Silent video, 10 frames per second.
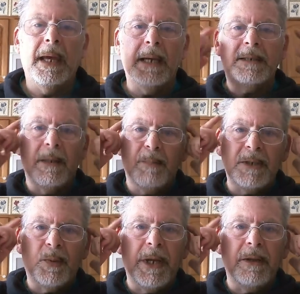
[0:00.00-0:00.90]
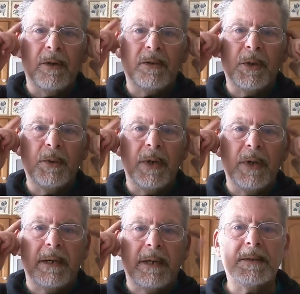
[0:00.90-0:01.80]
is in between your two
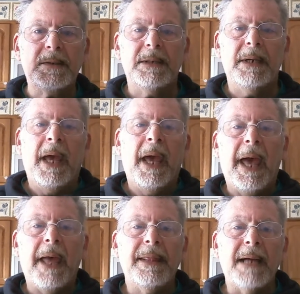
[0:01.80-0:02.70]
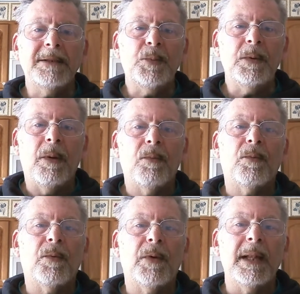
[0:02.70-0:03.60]
ears. And that's
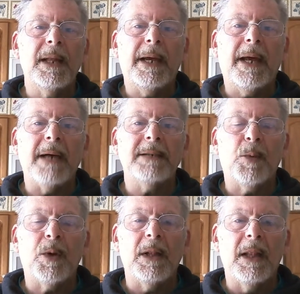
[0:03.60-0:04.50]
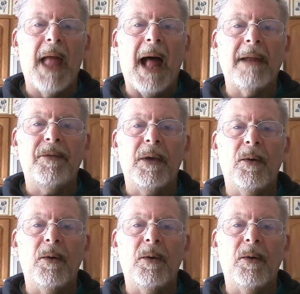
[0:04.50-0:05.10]
really, guys, what a lot of